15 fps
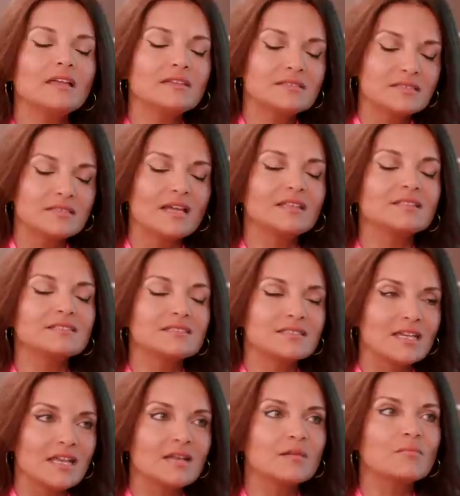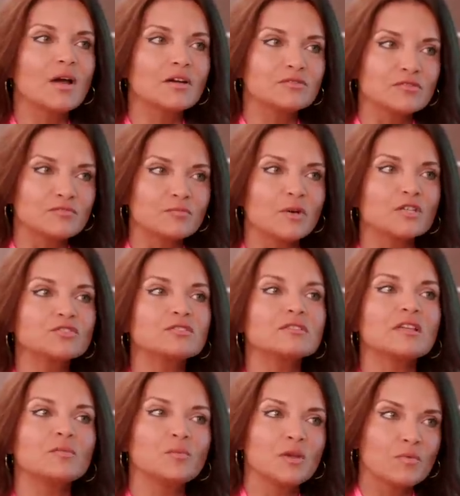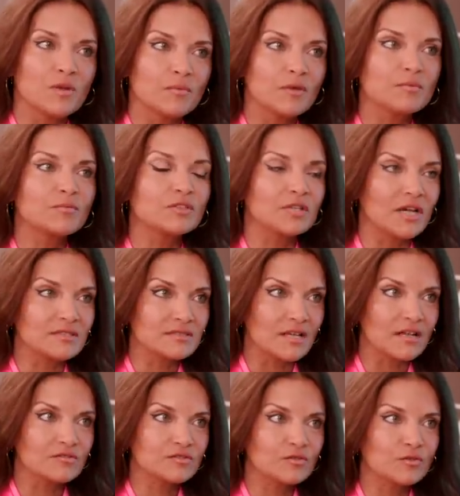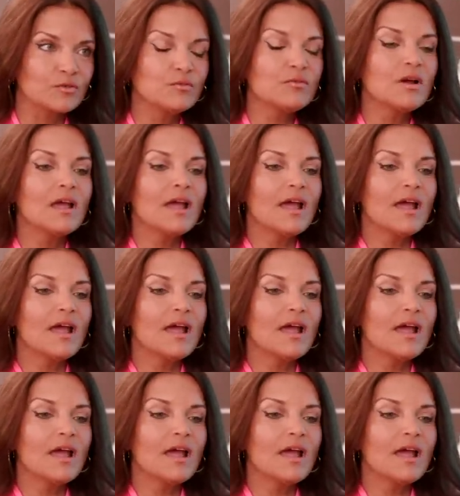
It's an insane amount of pressure that we women put ourselves through,